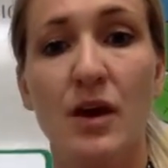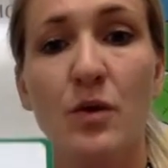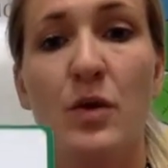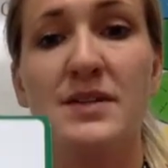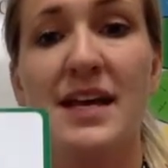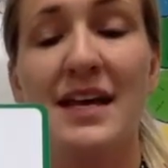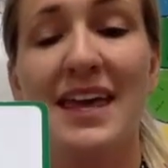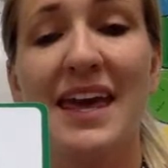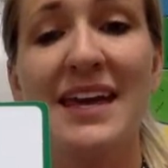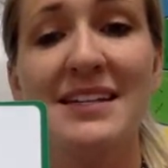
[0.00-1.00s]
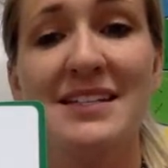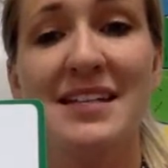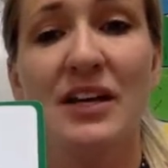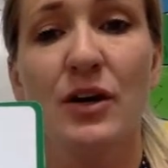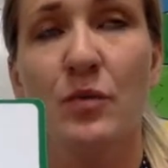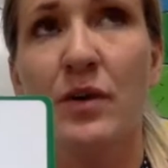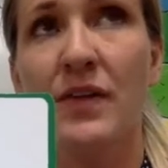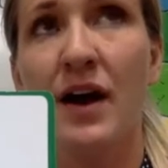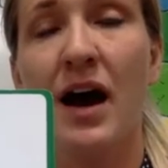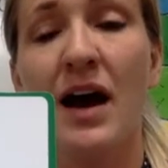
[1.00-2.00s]
Words like it, where
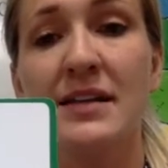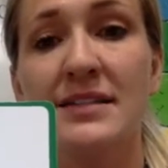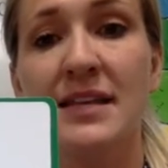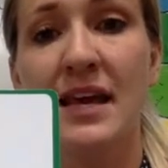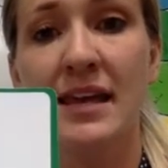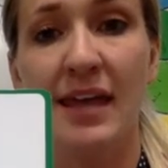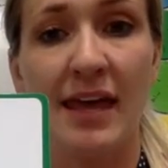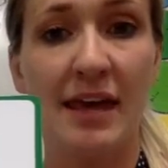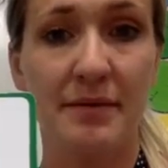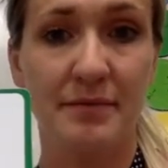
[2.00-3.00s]
the I is saying eh.